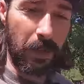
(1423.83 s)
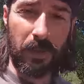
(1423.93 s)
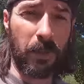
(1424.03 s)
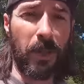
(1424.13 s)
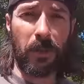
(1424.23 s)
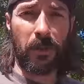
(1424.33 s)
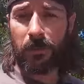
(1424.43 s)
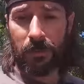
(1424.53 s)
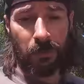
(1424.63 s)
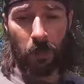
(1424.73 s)
All the
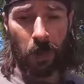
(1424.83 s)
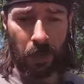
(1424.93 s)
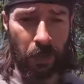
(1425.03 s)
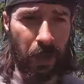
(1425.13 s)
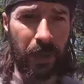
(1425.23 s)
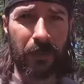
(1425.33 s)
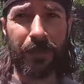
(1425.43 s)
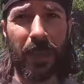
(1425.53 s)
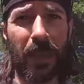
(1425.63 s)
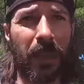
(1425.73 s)
speakers work great.
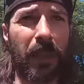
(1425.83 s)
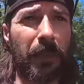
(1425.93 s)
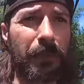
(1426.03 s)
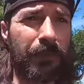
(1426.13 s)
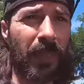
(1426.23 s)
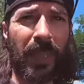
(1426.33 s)
Uh,